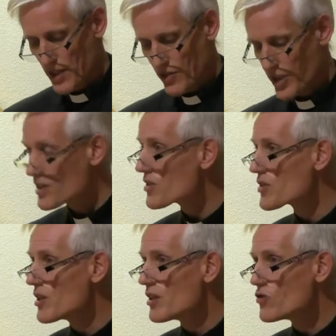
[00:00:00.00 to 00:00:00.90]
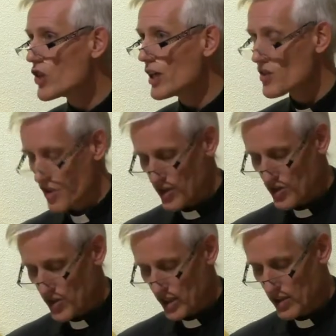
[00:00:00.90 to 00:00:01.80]
Thus,
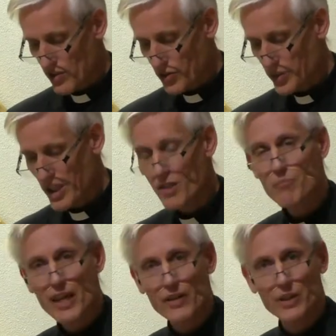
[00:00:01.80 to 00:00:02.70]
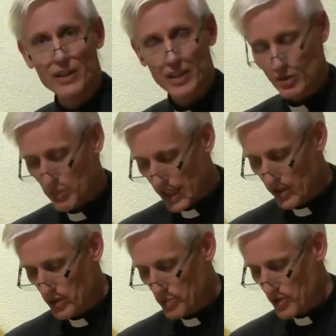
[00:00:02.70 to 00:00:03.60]
Jesus, in three parallel
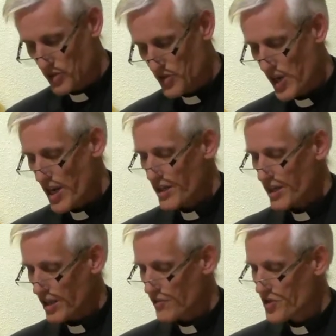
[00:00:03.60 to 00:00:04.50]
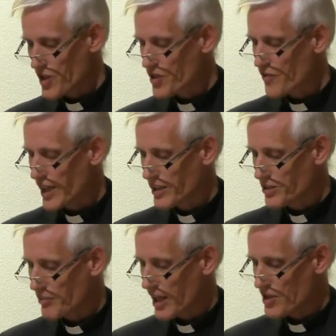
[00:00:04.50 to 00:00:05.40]
parables, gives his final
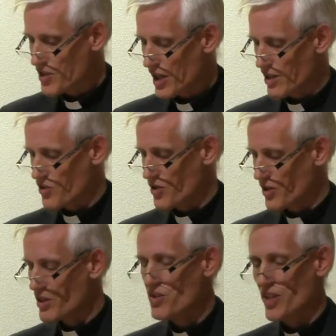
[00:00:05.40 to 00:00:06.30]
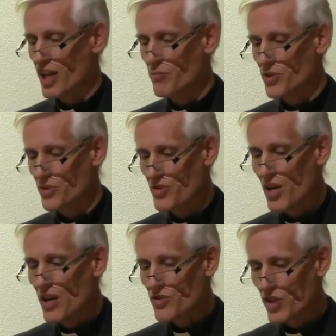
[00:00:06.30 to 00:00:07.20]
mandate to the disciples
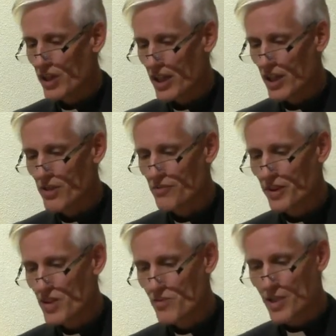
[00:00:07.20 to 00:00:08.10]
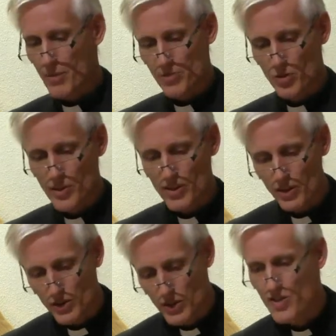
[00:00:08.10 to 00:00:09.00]
to care for his people with the
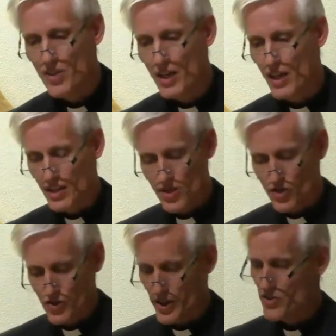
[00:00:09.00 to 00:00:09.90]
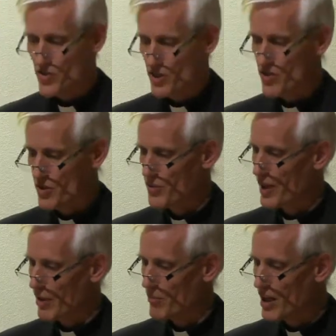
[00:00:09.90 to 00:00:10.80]
goods he has entrusted to
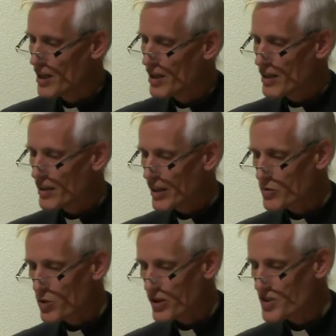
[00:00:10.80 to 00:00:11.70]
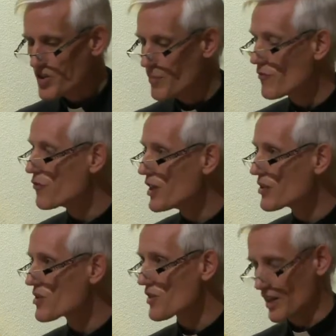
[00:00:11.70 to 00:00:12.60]
them, and warns them
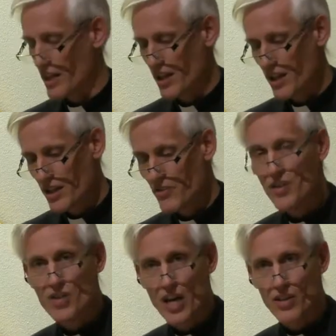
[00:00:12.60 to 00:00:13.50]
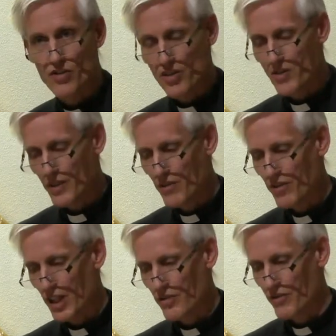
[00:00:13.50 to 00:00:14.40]
fiercely of the dangers of
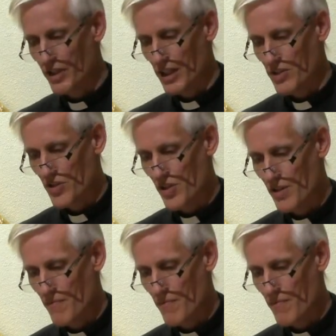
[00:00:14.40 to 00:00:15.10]
unfaithfulness.